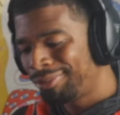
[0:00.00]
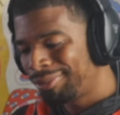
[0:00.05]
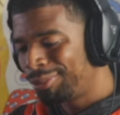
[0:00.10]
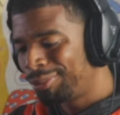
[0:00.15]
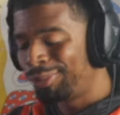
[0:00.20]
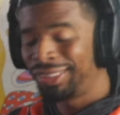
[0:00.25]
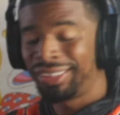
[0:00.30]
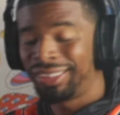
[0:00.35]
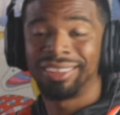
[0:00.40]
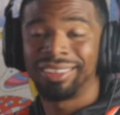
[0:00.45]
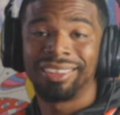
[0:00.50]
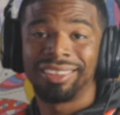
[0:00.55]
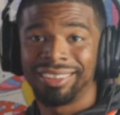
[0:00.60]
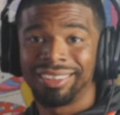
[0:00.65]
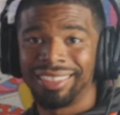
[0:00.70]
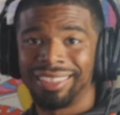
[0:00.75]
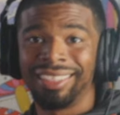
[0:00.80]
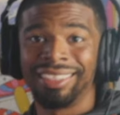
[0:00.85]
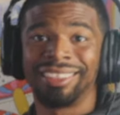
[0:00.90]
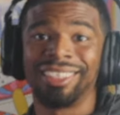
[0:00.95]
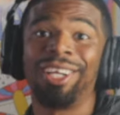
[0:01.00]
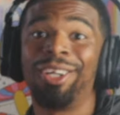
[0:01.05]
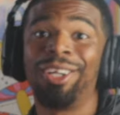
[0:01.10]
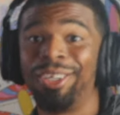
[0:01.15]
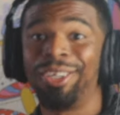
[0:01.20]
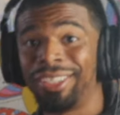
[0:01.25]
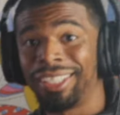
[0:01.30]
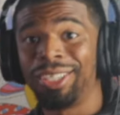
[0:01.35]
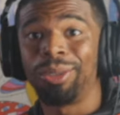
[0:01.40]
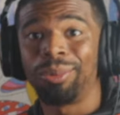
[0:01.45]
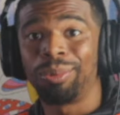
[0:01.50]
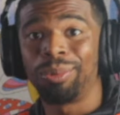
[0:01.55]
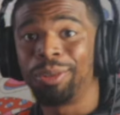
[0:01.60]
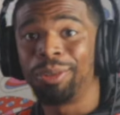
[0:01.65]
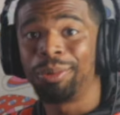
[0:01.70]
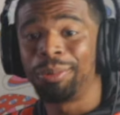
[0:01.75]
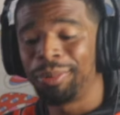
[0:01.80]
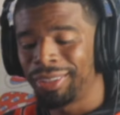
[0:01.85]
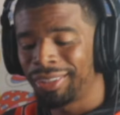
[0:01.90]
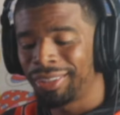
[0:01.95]
which in turn helped
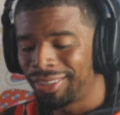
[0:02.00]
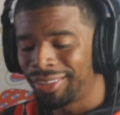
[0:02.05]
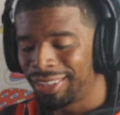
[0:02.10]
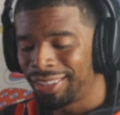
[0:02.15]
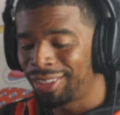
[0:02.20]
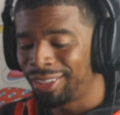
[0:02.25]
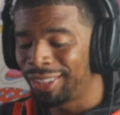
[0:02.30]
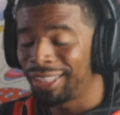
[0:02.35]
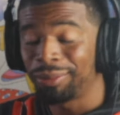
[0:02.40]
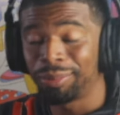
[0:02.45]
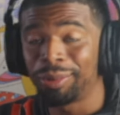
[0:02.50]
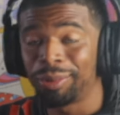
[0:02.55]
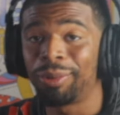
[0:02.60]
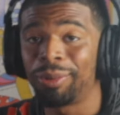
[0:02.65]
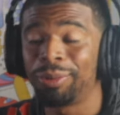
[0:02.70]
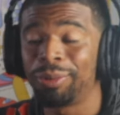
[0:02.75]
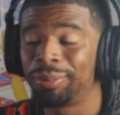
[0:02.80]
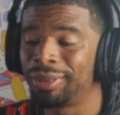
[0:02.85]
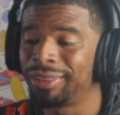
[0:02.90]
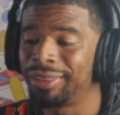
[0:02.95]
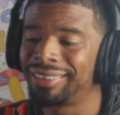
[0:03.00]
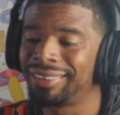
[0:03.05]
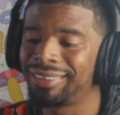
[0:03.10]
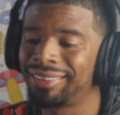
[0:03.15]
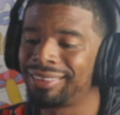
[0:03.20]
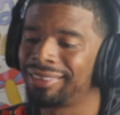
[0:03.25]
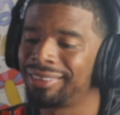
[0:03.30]
the Romans.